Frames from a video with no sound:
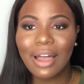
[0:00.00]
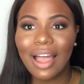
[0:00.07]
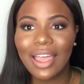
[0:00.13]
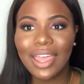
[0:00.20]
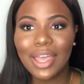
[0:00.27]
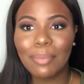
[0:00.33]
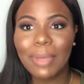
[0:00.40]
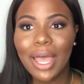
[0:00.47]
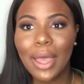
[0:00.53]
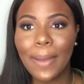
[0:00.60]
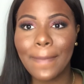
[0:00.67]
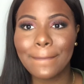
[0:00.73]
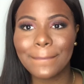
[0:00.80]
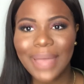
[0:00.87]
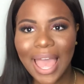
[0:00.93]
I am
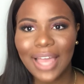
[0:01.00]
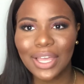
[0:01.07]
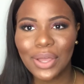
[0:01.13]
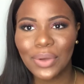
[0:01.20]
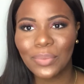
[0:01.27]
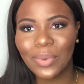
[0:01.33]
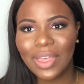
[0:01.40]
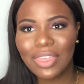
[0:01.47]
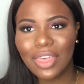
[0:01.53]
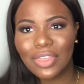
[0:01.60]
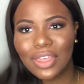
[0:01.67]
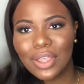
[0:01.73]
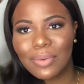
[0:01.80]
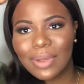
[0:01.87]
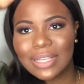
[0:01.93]
back with
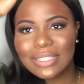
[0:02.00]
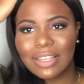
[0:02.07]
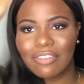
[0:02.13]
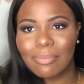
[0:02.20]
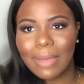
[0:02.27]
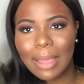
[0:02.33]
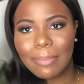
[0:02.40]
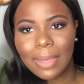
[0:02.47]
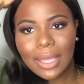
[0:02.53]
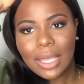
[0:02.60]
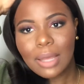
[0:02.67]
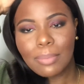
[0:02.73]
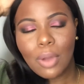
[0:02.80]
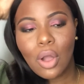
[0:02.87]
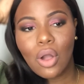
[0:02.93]
the rest of my
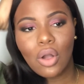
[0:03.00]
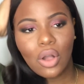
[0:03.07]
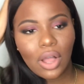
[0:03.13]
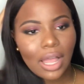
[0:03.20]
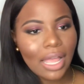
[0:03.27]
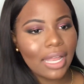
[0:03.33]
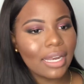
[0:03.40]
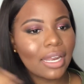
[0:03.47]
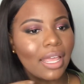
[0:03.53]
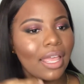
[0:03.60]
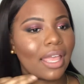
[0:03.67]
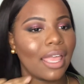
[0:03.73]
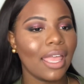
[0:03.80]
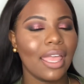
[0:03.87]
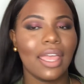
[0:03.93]
makeup on,
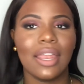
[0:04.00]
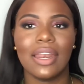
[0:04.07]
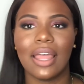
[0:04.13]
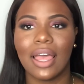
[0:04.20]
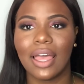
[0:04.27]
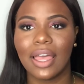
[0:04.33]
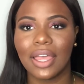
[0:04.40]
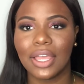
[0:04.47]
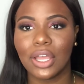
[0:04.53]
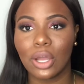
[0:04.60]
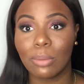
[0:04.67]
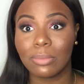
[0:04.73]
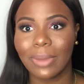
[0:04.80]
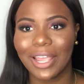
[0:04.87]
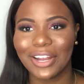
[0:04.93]
and I
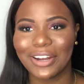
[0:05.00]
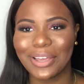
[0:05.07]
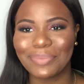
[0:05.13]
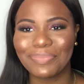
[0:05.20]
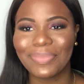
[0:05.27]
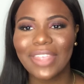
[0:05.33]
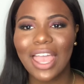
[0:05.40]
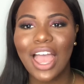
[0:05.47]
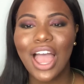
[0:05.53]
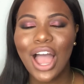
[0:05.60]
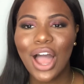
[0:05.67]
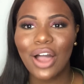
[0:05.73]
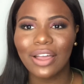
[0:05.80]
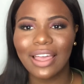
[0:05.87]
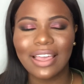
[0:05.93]
combed my hair down.
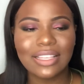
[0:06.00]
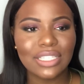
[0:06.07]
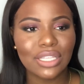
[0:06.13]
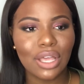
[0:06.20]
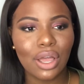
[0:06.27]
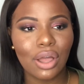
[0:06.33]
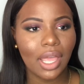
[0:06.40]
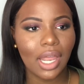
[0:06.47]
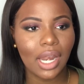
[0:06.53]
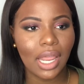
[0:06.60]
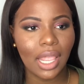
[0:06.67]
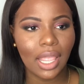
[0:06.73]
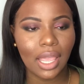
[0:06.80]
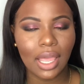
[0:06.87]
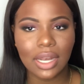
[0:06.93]
Okay, so
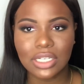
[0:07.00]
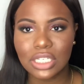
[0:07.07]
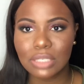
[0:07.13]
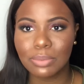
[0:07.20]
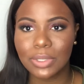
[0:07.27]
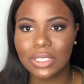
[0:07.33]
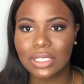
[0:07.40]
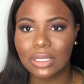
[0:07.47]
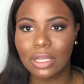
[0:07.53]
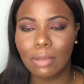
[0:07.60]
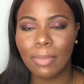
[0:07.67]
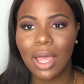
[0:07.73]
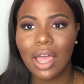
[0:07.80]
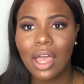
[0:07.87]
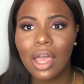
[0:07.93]
and just put
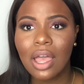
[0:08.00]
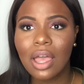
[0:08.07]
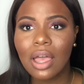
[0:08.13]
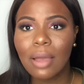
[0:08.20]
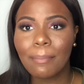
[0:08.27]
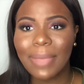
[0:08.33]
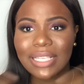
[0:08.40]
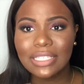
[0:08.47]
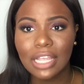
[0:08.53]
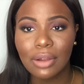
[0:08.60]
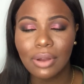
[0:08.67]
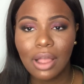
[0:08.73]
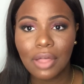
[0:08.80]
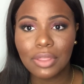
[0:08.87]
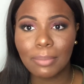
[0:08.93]
some
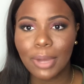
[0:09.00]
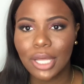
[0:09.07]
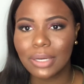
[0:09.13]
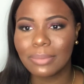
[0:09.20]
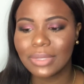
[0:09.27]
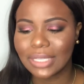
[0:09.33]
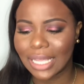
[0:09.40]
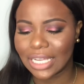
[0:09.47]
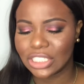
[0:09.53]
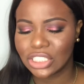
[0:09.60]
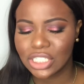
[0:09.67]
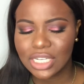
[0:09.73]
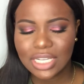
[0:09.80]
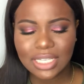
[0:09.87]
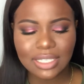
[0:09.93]
mascara on the bottom
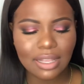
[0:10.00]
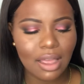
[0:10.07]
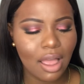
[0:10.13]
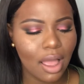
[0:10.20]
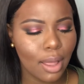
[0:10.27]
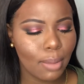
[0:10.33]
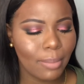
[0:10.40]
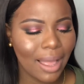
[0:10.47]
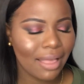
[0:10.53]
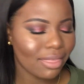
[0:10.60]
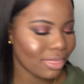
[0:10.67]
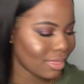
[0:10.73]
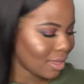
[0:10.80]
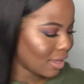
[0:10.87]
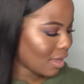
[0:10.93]
lashes. I
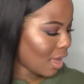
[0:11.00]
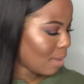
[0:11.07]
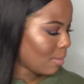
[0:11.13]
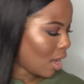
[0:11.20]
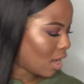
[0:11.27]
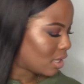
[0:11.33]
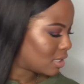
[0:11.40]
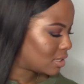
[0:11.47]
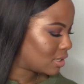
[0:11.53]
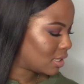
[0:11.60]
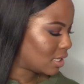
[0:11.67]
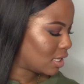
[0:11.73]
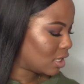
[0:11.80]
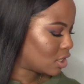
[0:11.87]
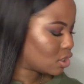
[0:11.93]
think I'm
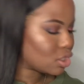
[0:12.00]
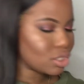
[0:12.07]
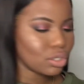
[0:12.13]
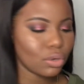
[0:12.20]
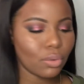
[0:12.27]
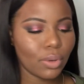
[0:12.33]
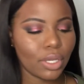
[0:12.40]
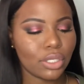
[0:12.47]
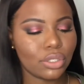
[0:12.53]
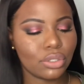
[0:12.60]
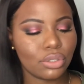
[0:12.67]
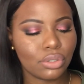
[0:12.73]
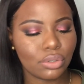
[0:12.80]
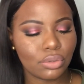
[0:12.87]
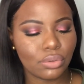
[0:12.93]
honestly just going
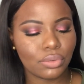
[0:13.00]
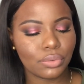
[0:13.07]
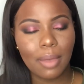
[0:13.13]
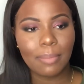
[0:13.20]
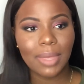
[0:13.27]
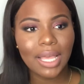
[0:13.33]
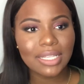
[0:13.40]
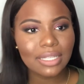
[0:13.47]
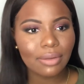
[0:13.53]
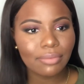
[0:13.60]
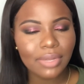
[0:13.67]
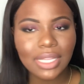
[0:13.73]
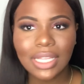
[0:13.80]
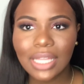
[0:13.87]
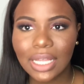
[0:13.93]
to, because I
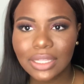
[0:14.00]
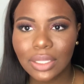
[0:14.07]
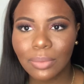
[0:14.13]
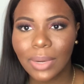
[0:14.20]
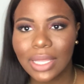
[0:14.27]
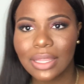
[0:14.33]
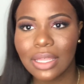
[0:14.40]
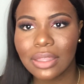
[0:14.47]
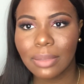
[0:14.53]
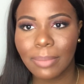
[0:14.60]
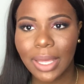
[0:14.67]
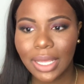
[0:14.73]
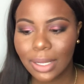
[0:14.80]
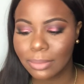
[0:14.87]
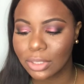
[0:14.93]
really like the way that the
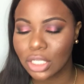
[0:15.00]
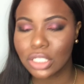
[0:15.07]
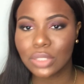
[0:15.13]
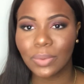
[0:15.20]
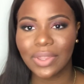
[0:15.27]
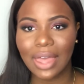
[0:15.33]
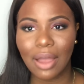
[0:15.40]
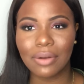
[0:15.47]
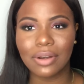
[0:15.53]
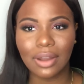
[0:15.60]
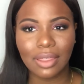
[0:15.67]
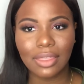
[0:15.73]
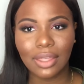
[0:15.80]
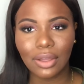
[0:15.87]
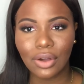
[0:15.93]
makeup looks without
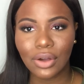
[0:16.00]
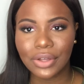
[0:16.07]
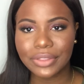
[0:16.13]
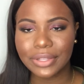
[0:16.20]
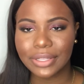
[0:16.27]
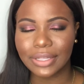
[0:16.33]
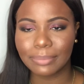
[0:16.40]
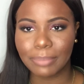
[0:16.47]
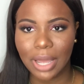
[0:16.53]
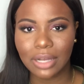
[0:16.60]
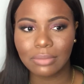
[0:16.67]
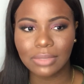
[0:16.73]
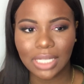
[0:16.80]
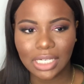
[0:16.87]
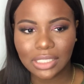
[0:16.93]
nothing on the
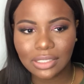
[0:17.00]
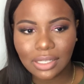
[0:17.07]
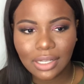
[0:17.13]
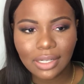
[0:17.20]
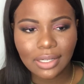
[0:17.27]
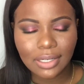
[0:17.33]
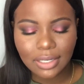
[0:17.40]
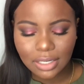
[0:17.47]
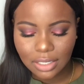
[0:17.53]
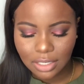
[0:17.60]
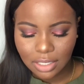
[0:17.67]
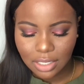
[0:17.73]
bottom lash line.